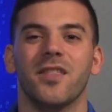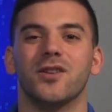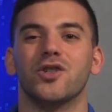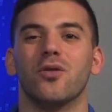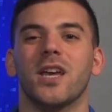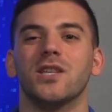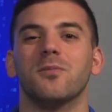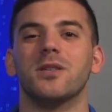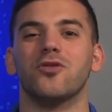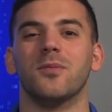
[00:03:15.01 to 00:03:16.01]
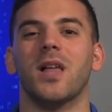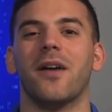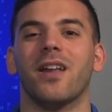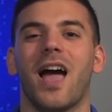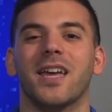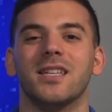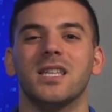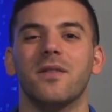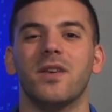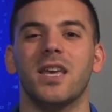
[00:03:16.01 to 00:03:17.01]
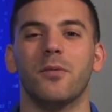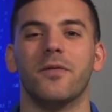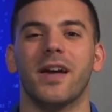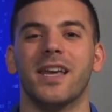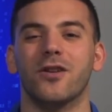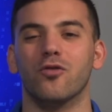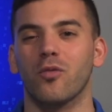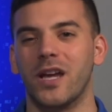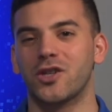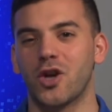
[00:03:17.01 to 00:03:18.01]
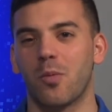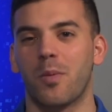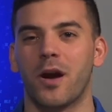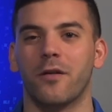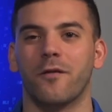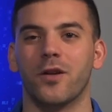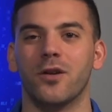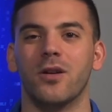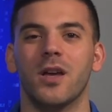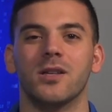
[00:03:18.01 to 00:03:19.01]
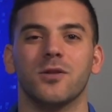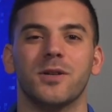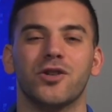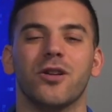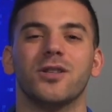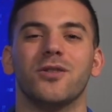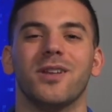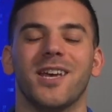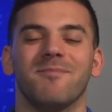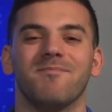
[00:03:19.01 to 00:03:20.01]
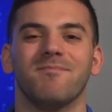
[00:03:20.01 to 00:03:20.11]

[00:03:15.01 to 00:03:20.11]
The showcase will be streamed live on Hockey TV, and we've got a great show prepared for you, so be sure to tune in.